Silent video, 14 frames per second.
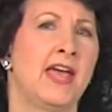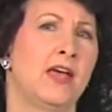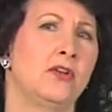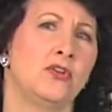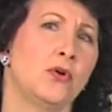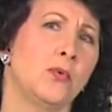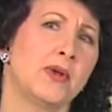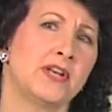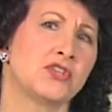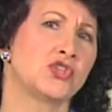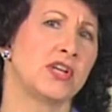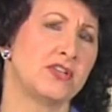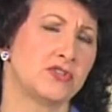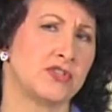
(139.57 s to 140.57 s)
and you don't want to
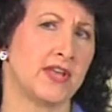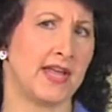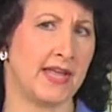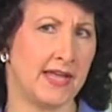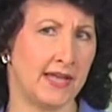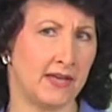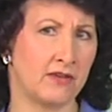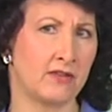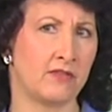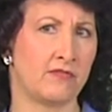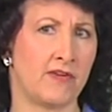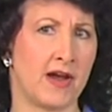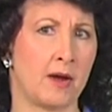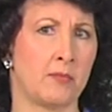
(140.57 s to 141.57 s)
change the hand of the
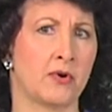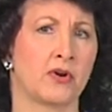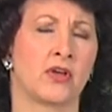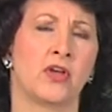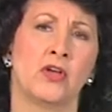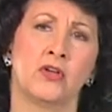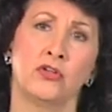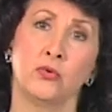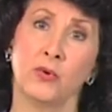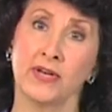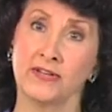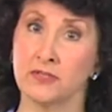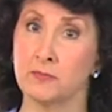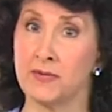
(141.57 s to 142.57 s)
fabric. You
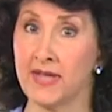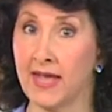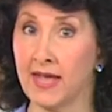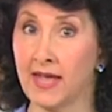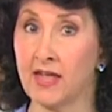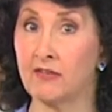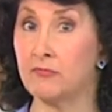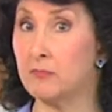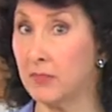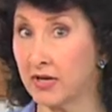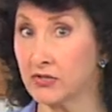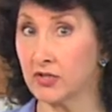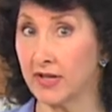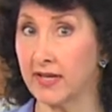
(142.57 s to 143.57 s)
want it to behave
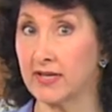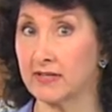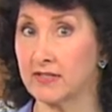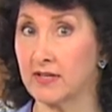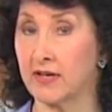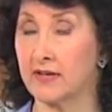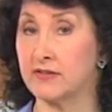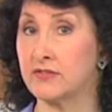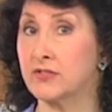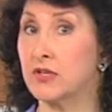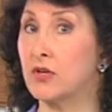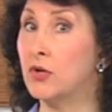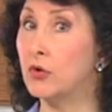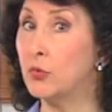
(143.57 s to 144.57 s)
much like it does
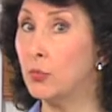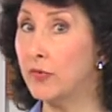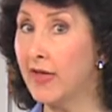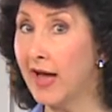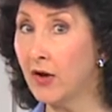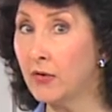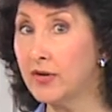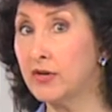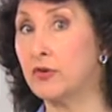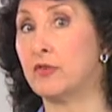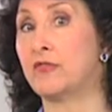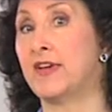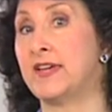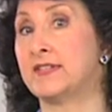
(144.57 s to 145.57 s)
without
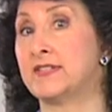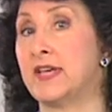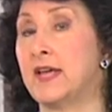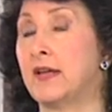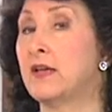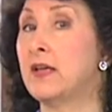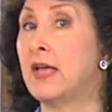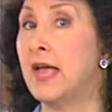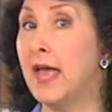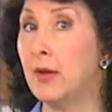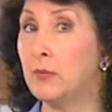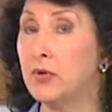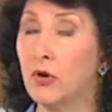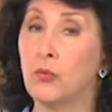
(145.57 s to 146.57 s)
interfacing,
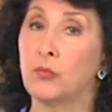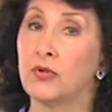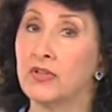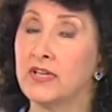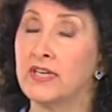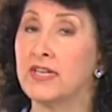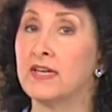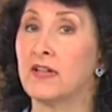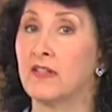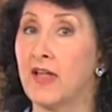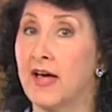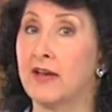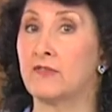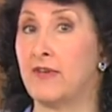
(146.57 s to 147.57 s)
and we don't really need a
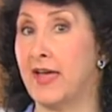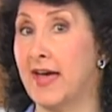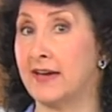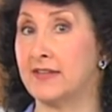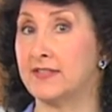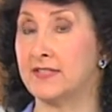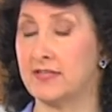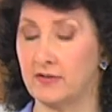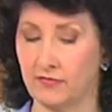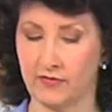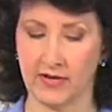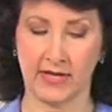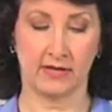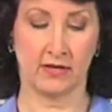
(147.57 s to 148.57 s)
lot of added
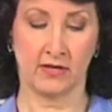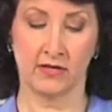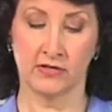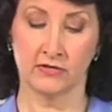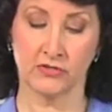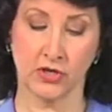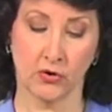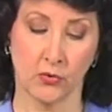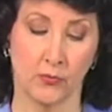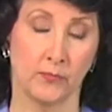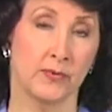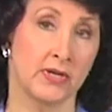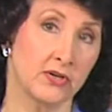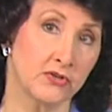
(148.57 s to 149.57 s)
stiffening. So
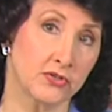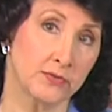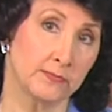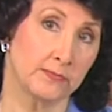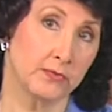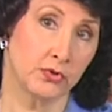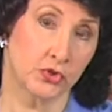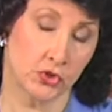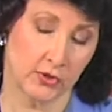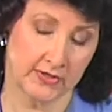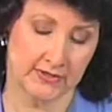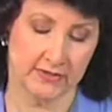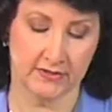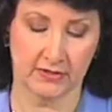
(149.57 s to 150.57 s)
here's your
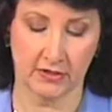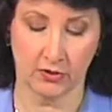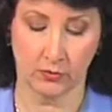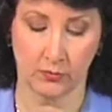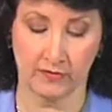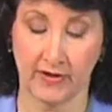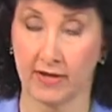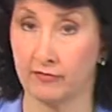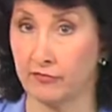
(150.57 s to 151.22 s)
choices here. We've got